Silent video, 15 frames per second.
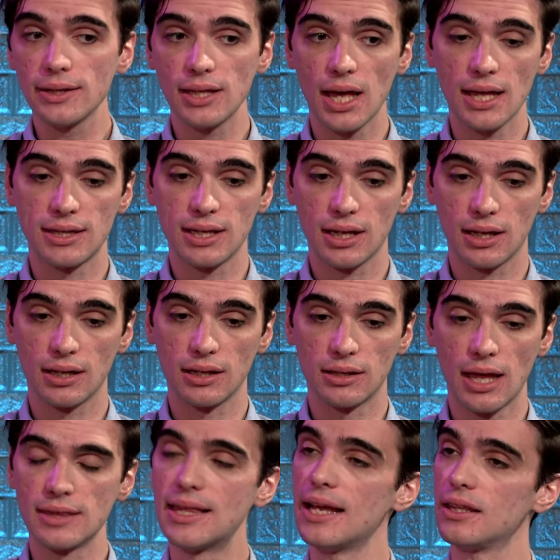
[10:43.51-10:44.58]
I think
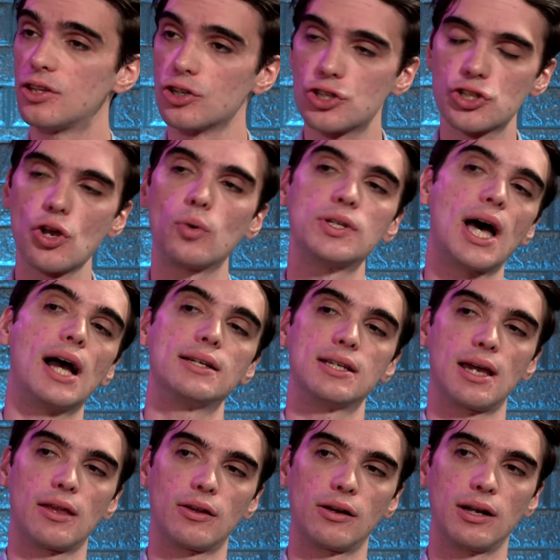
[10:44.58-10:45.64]
they're so tied
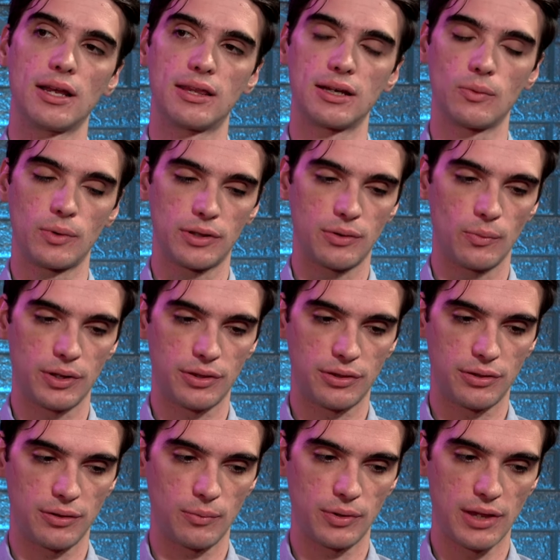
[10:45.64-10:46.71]
together, and I think
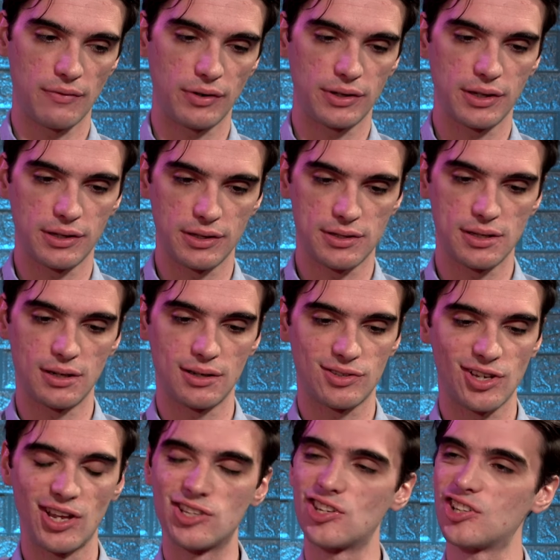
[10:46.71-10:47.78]
with everything in the city,
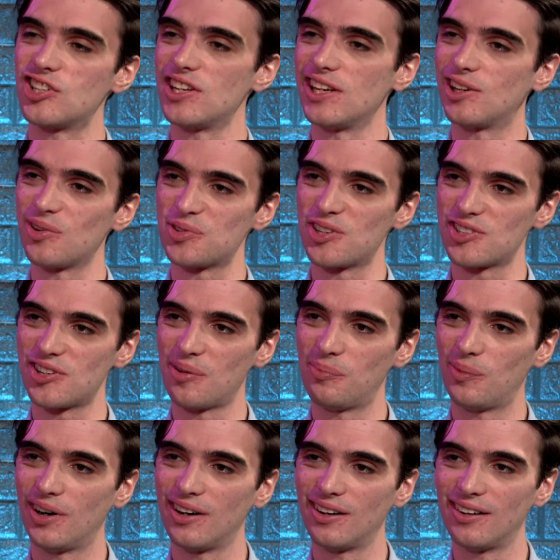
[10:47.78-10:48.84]
it's such an ecosystem
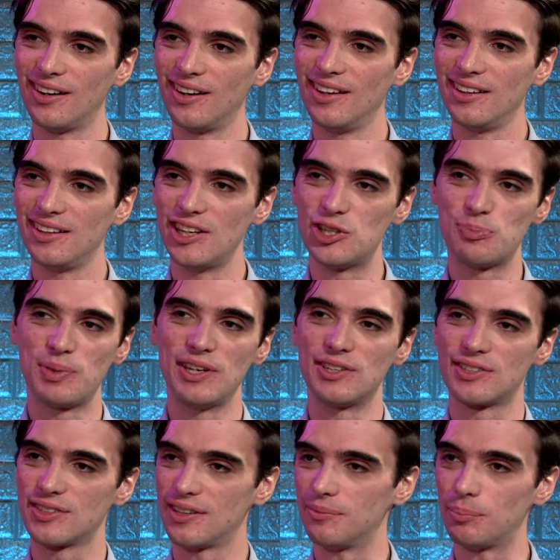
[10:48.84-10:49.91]
where each
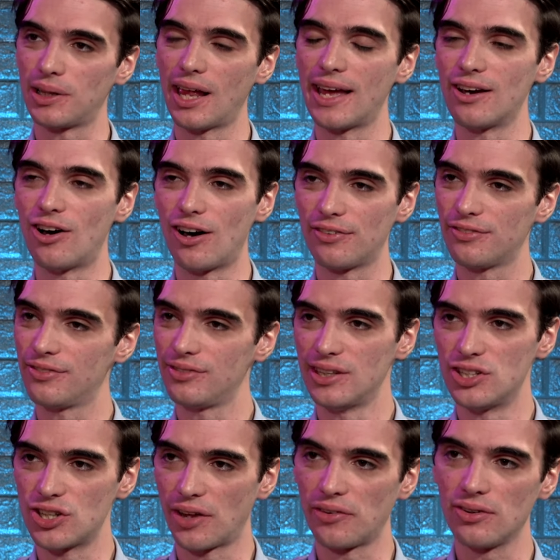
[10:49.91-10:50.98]
piece can play off
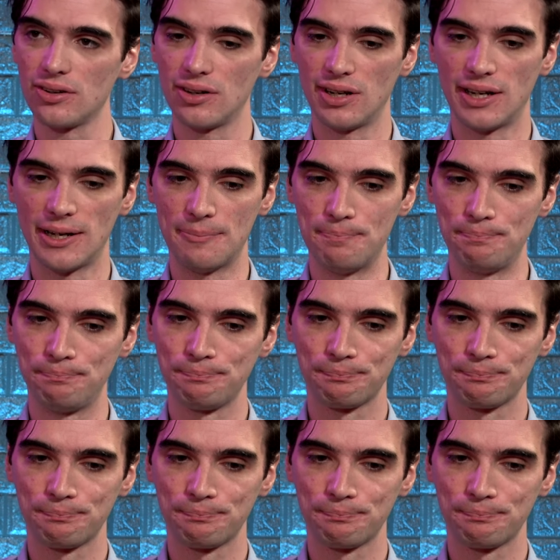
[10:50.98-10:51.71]
each other.